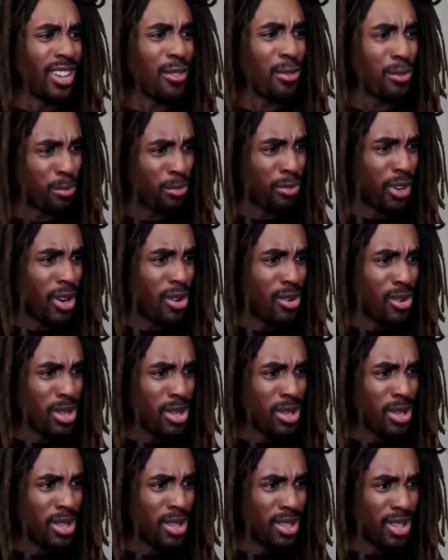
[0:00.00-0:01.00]
like
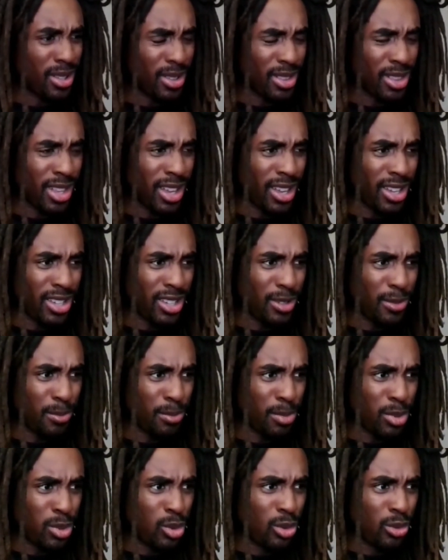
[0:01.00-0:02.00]
very like
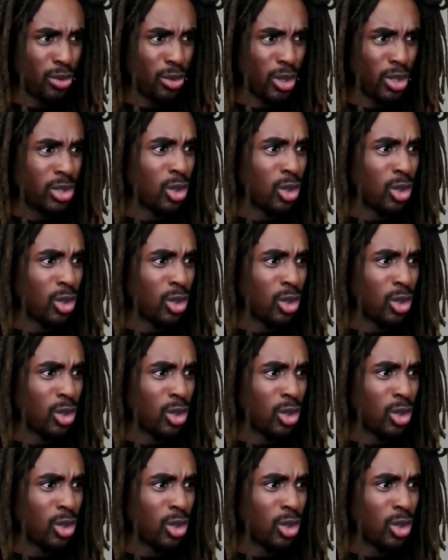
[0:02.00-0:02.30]
beautiful.